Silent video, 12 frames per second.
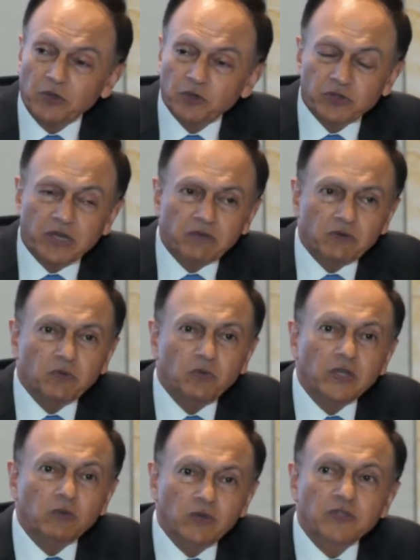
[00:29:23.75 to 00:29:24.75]
You should have a
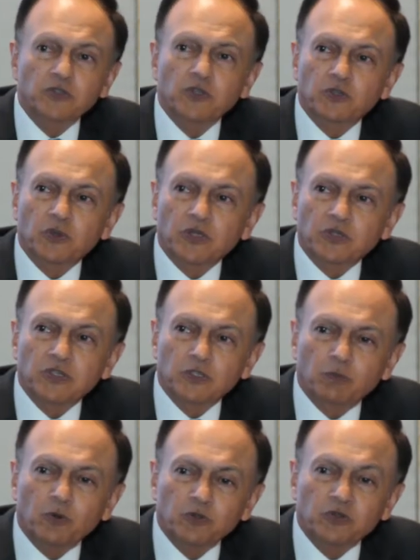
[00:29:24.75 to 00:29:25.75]
win-win situation
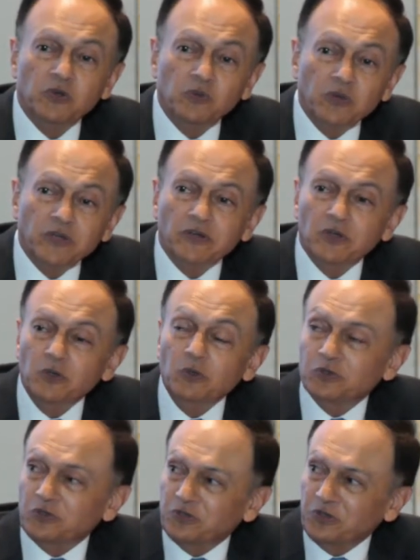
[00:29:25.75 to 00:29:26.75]
as opposed to a
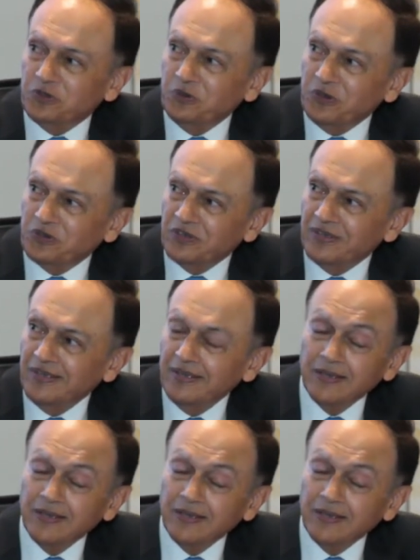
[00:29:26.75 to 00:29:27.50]
winner-loser situation.